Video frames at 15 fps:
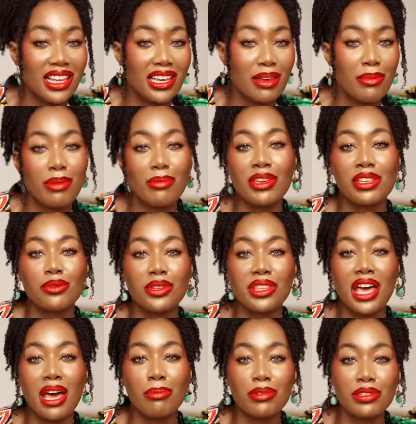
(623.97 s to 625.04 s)
can be mixed with
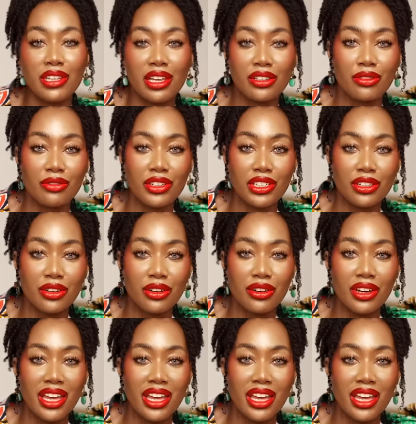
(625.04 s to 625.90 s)
apple cider vinegar